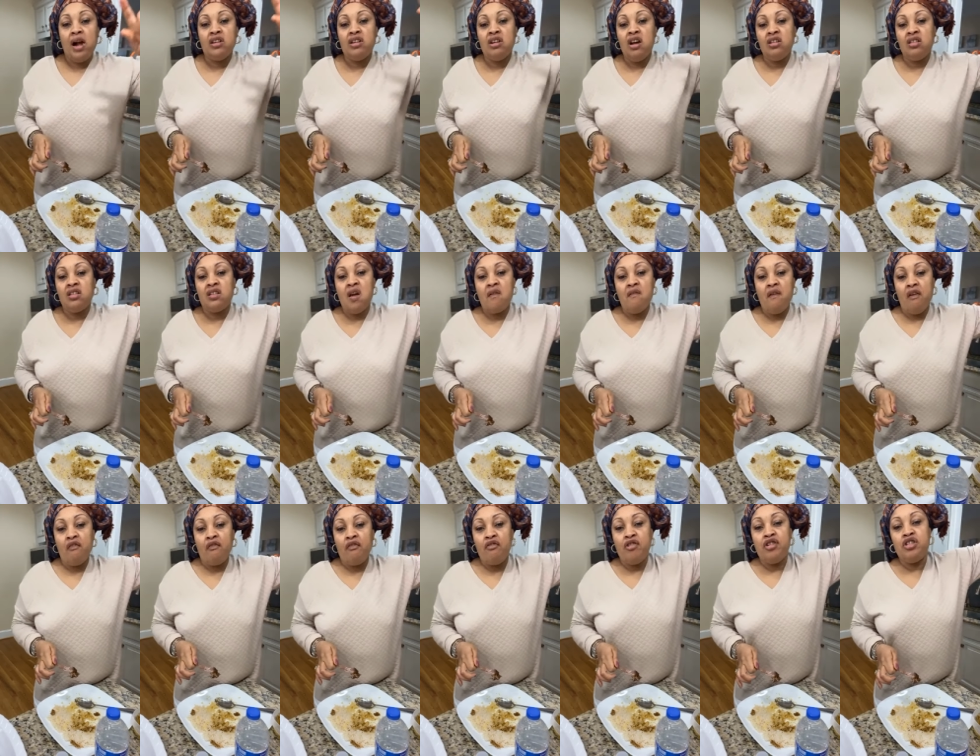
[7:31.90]
I just
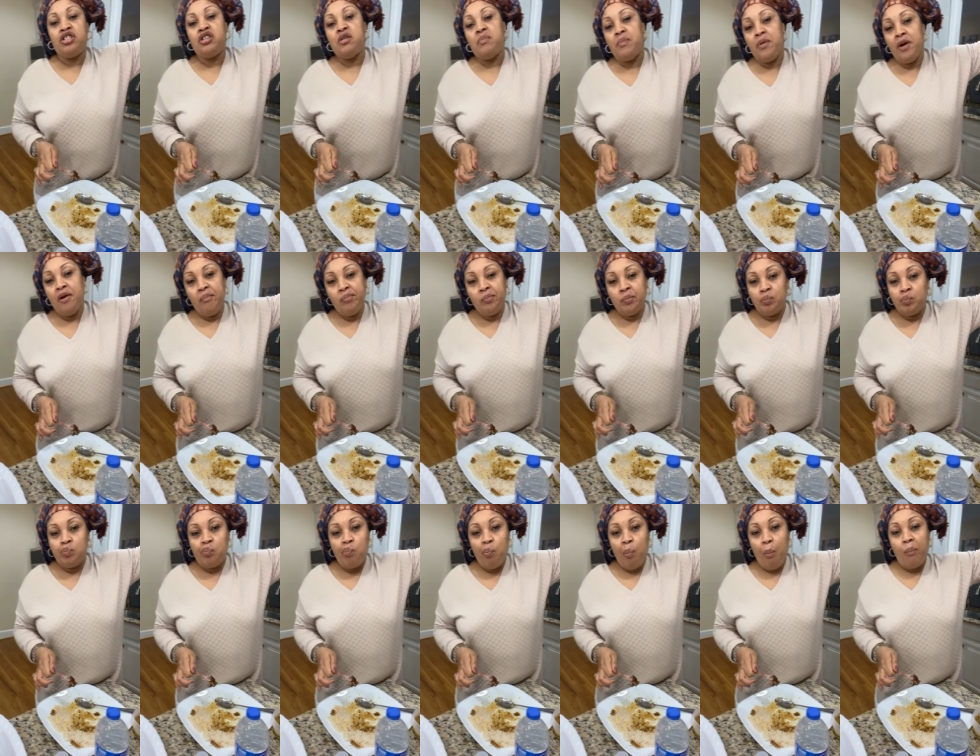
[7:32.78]
give a free shipping
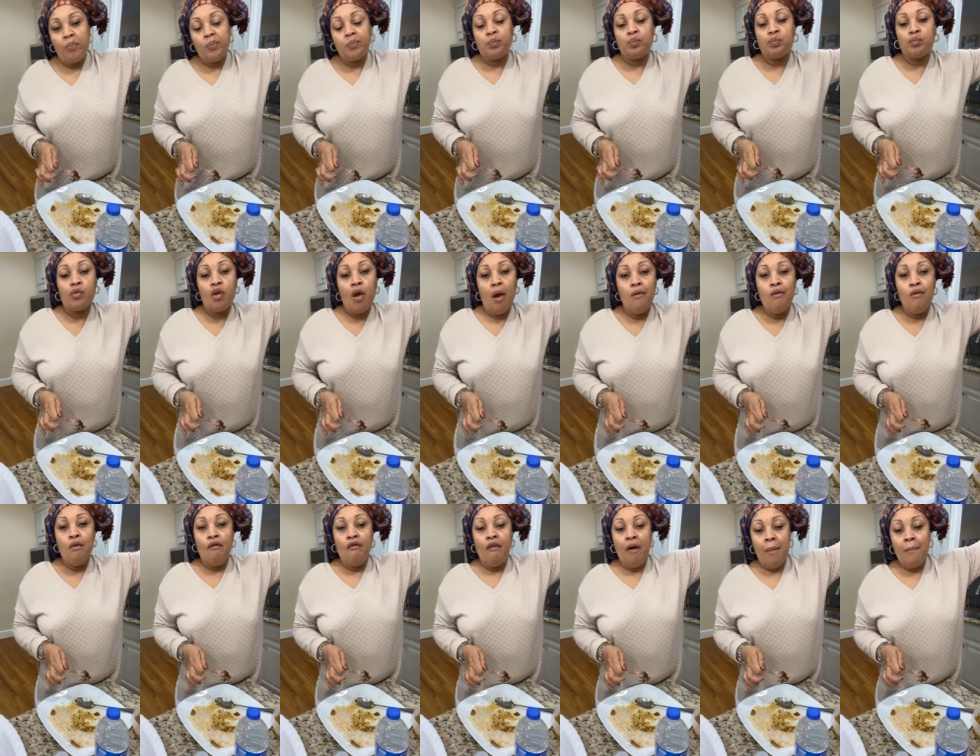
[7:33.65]

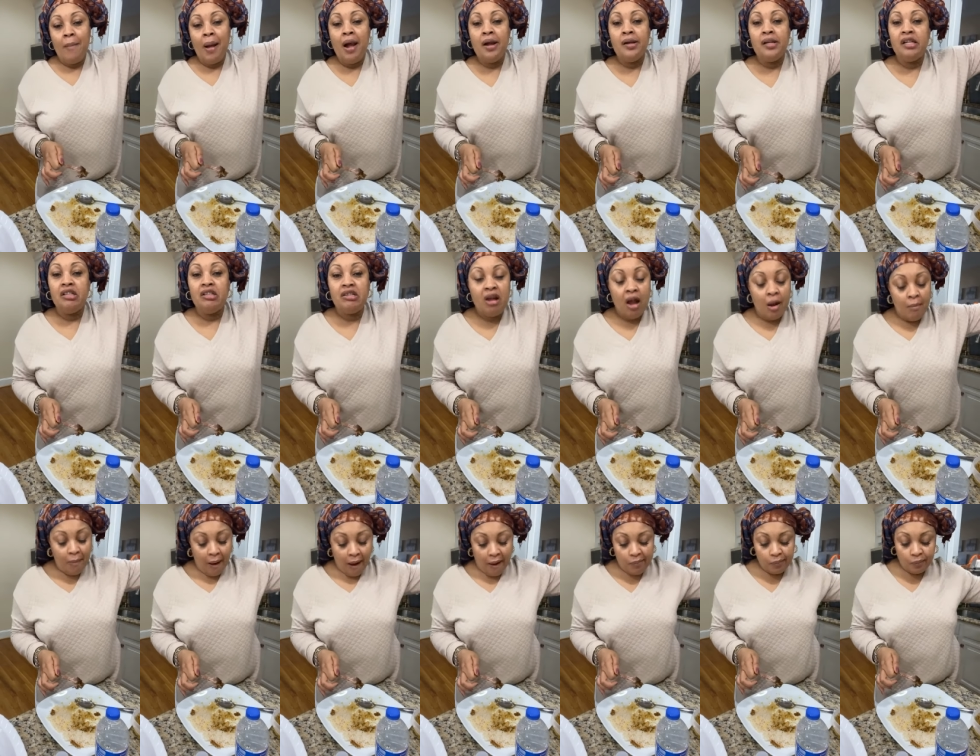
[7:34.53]
November and
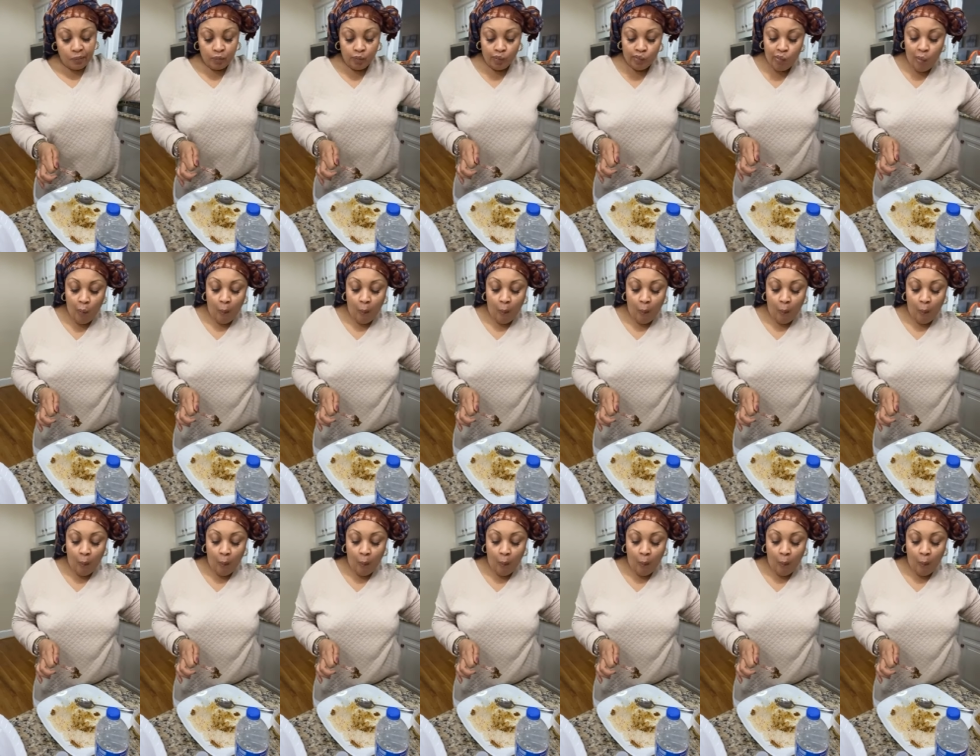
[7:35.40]
December.